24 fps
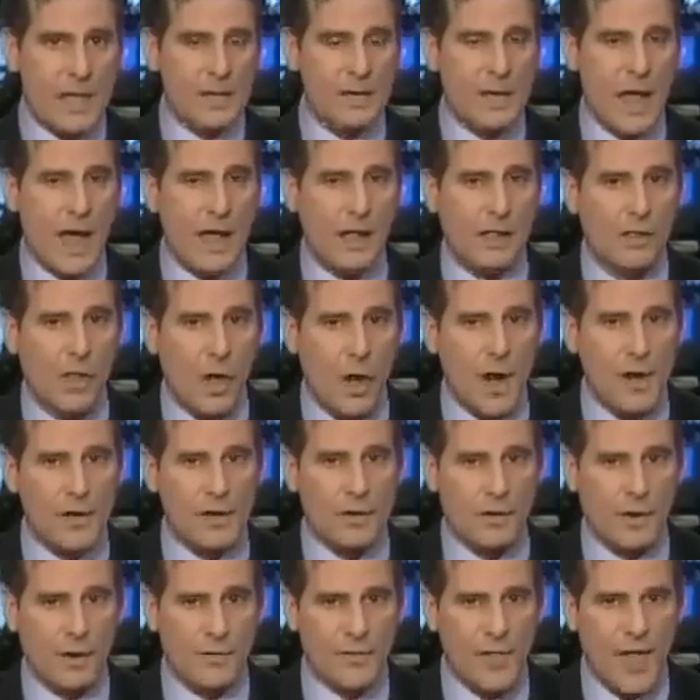Niall
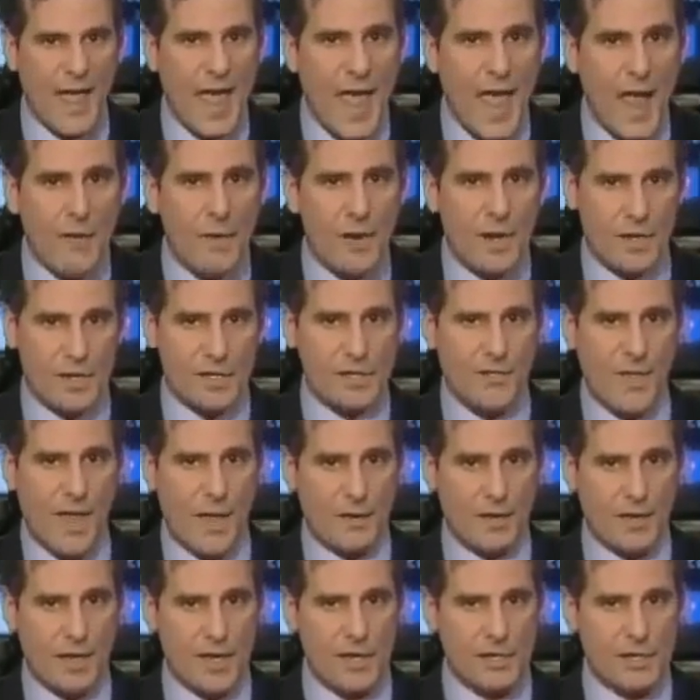Gardner of the Heritage
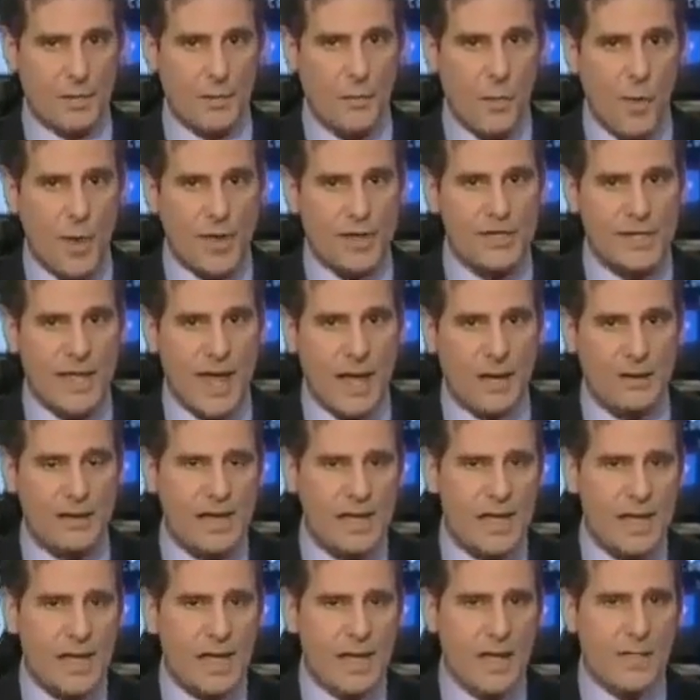Foundation points out
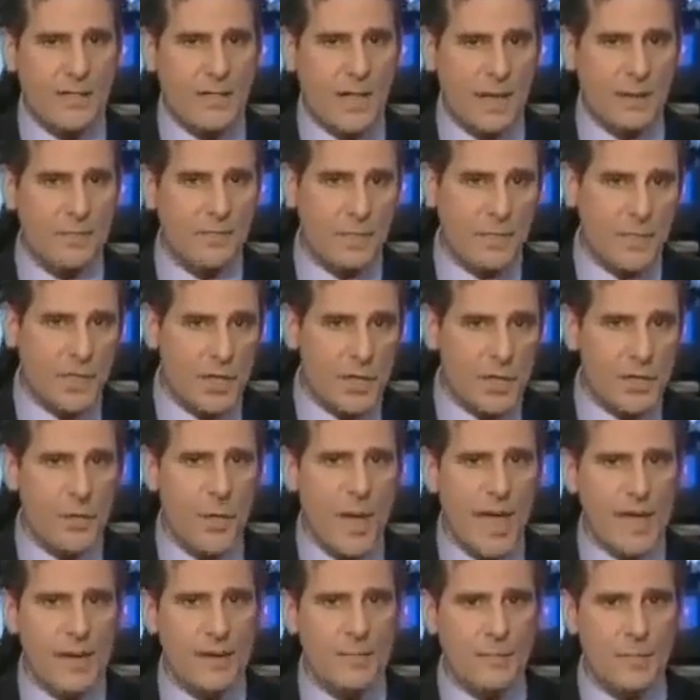that the
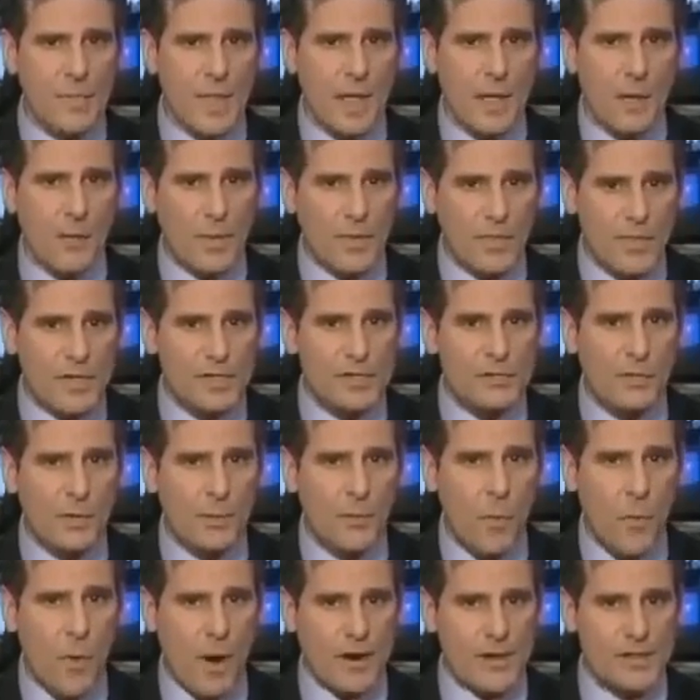UN, with this
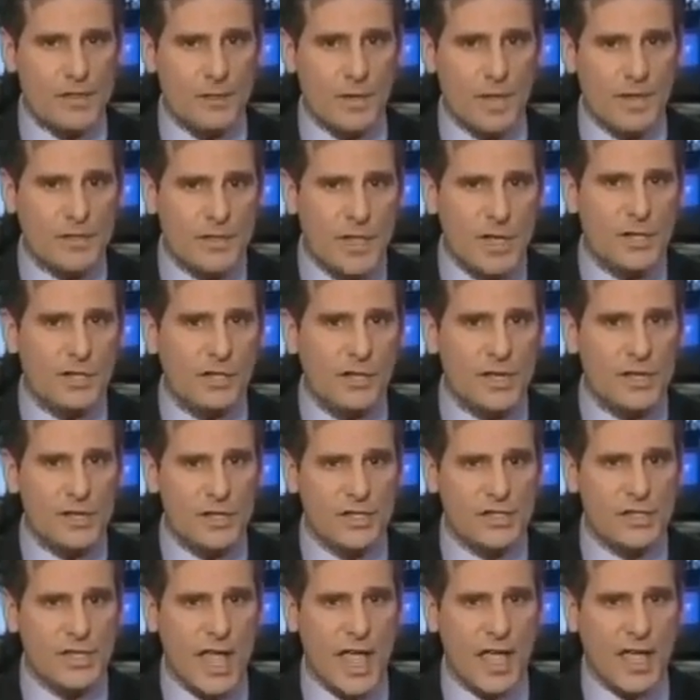report, is essentially
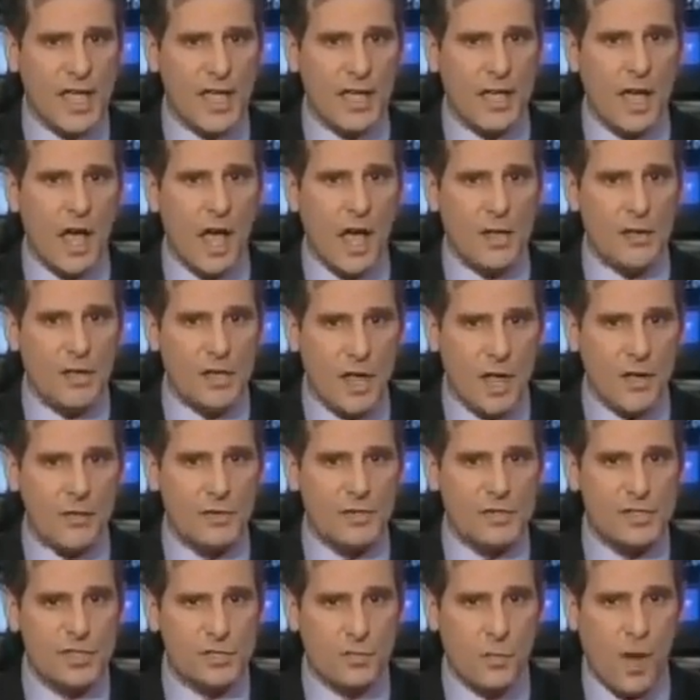just taking
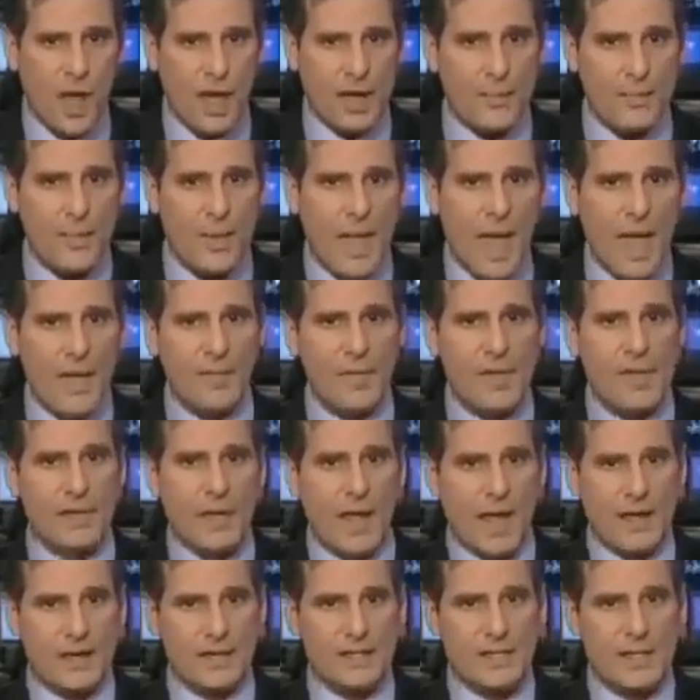another swipe at the
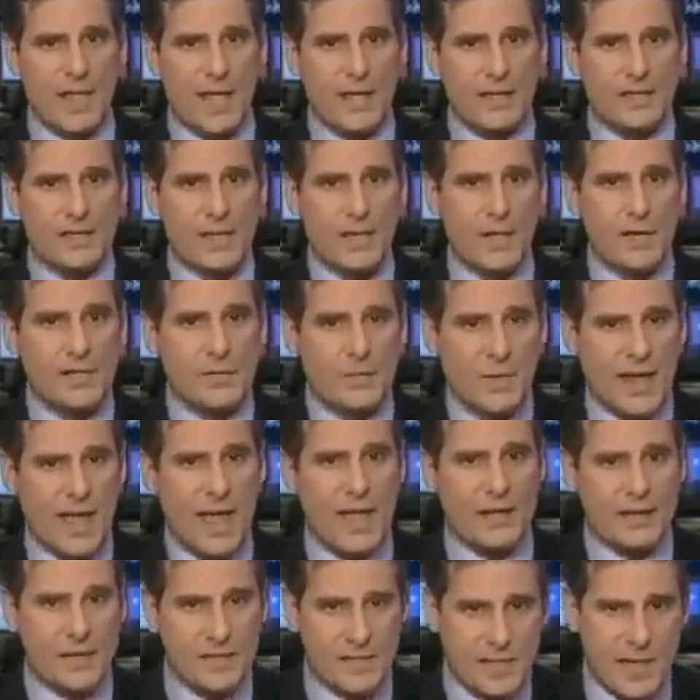United States. Here's what he
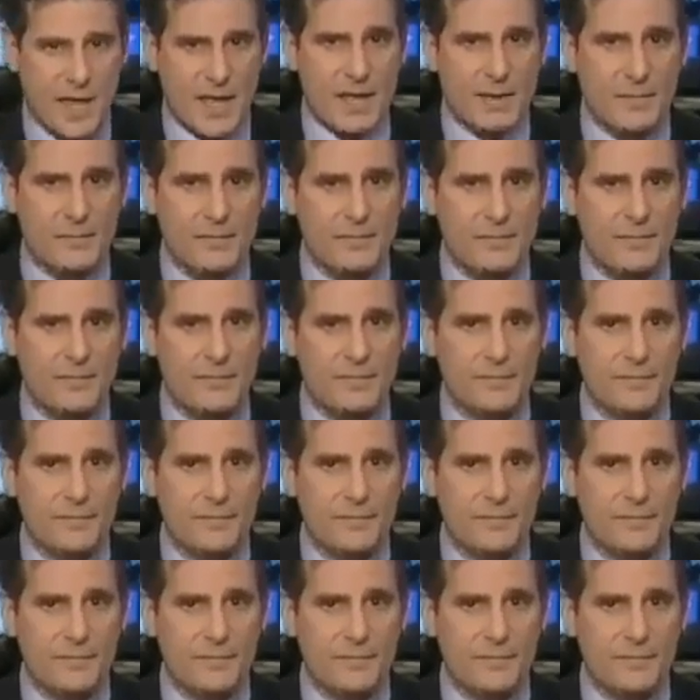had to say.